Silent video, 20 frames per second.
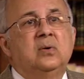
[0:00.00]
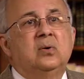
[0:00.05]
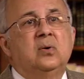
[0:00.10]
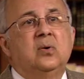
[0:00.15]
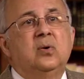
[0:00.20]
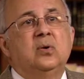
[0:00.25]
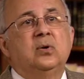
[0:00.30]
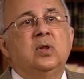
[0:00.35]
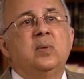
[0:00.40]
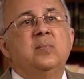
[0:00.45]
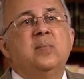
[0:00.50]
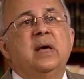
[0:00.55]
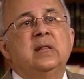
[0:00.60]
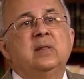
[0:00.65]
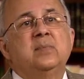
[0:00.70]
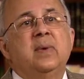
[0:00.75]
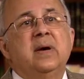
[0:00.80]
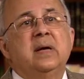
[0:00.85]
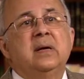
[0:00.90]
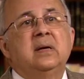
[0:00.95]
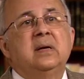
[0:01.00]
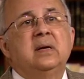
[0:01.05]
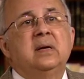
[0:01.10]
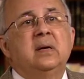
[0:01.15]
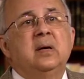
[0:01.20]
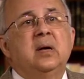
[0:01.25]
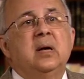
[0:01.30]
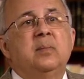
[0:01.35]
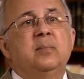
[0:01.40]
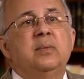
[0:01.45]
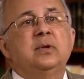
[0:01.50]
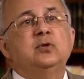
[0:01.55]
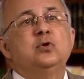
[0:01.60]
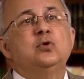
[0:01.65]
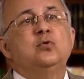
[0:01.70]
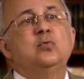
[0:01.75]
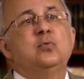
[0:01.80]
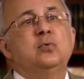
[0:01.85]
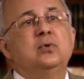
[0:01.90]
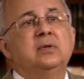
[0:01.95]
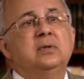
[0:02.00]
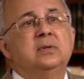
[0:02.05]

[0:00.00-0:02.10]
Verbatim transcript: or the madman, Majnoon,